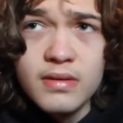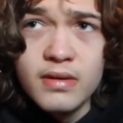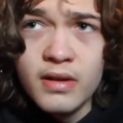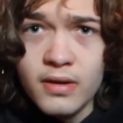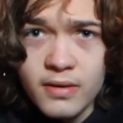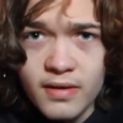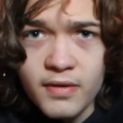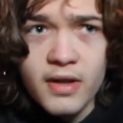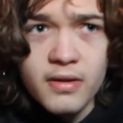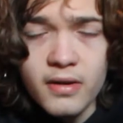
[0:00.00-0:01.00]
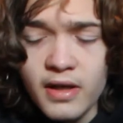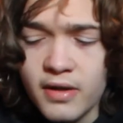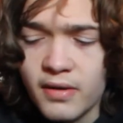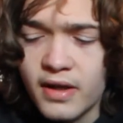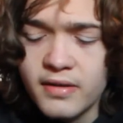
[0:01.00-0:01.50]
you know, I've got long
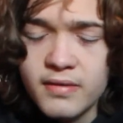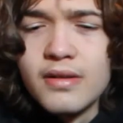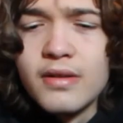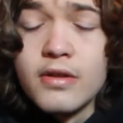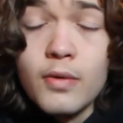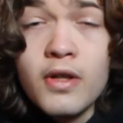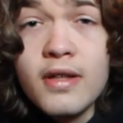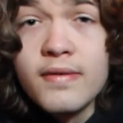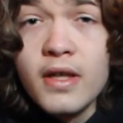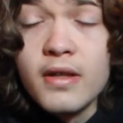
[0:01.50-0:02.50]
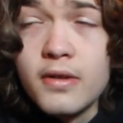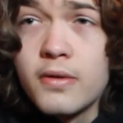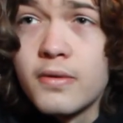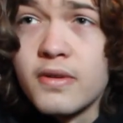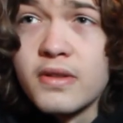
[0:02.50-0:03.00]
hair, right? So all I've got to
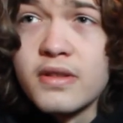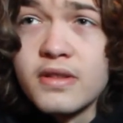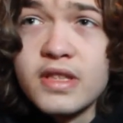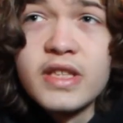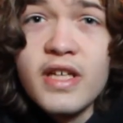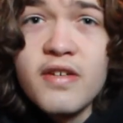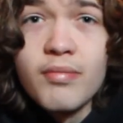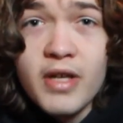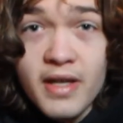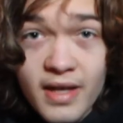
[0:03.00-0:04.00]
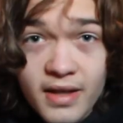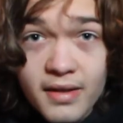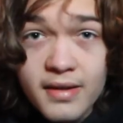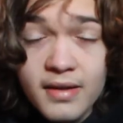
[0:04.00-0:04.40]
do is shave my head,